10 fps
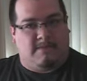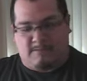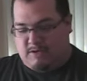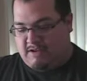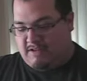I
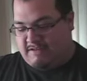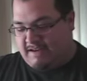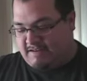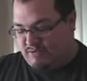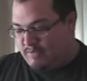mean, it'll
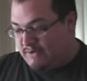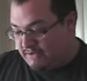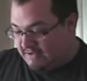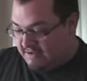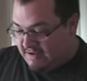take some
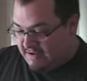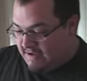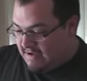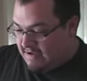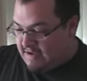abuse.
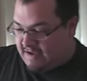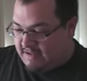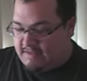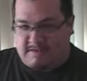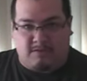
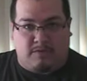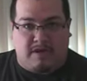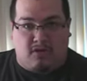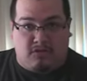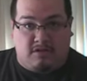And this is
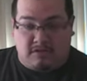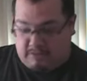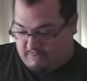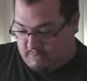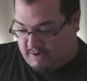without
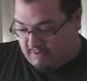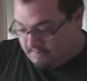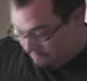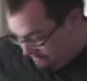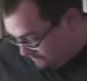glue as well.
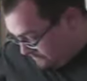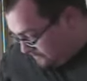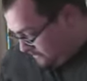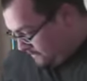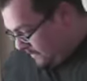
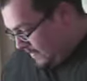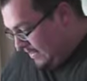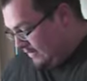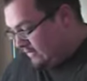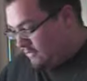
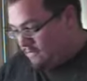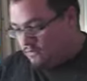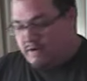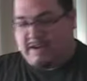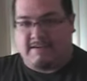So
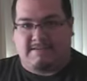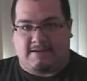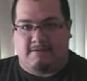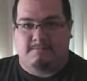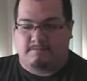what I had
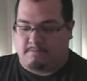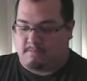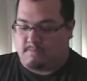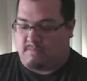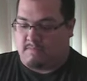done
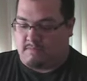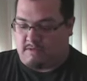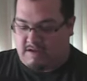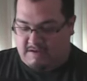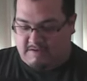
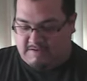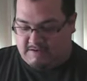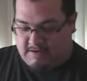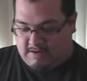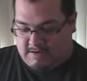
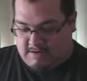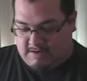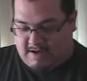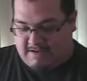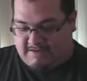is
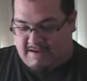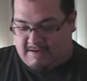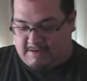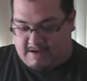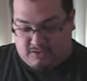I
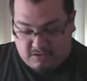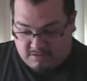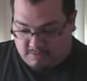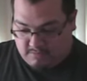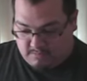
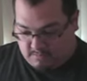took